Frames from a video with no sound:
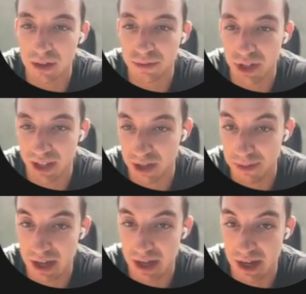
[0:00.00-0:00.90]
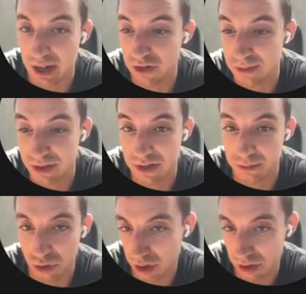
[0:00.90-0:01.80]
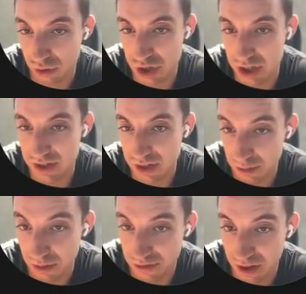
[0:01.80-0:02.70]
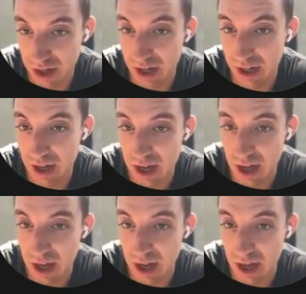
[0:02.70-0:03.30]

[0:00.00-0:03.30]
So that could be announcements and product launches, it could be funding,